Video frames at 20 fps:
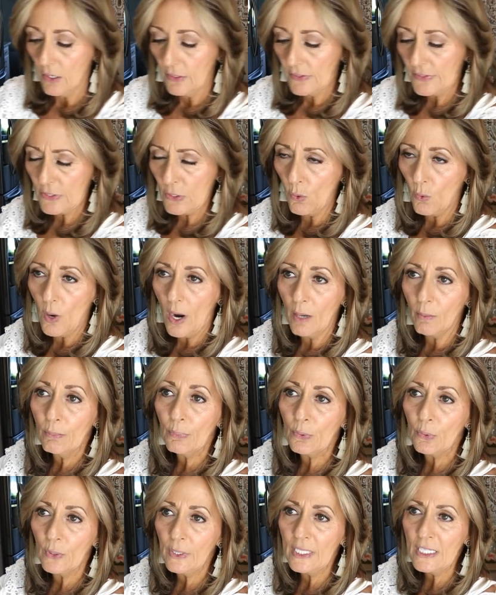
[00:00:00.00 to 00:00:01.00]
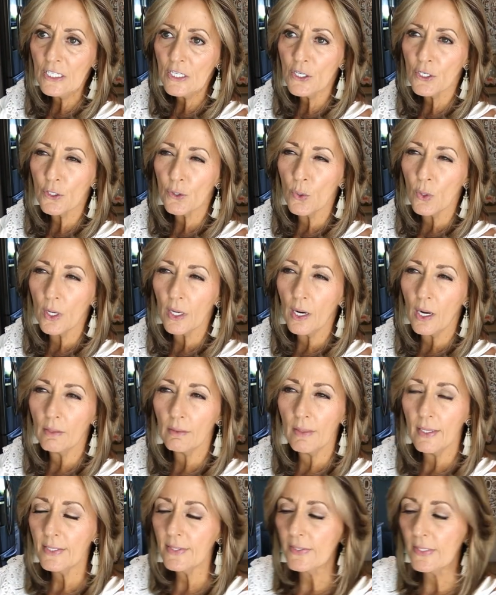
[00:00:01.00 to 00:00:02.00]
So I'm pretty sure,
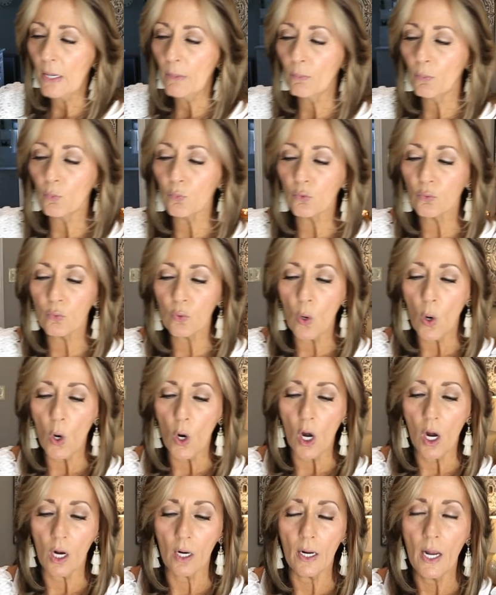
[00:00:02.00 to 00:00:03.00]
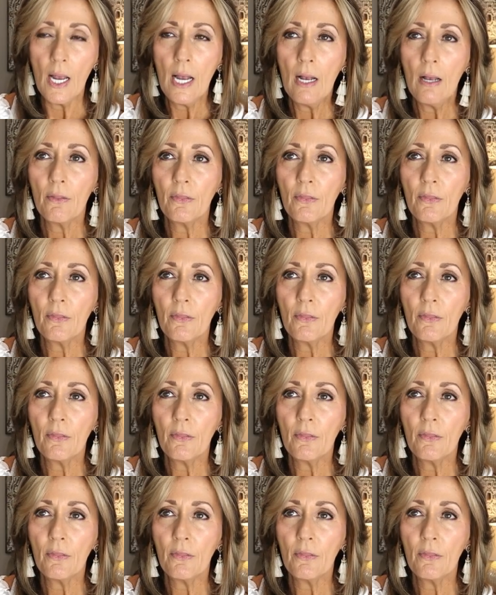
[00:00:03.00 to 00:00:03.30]
unless I'm wrong,